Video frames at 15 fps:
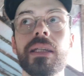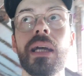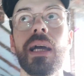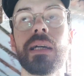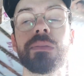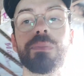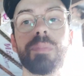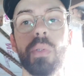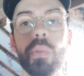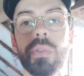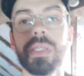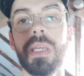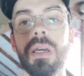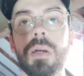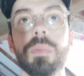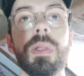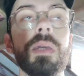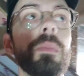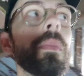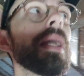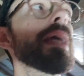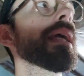and board it up, like
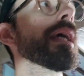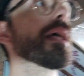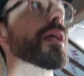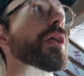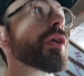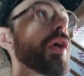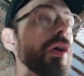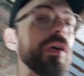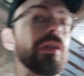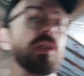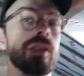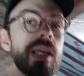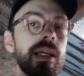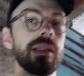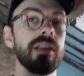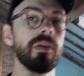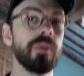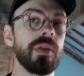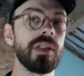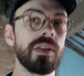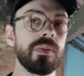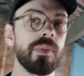make it good, sand up
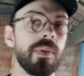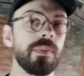these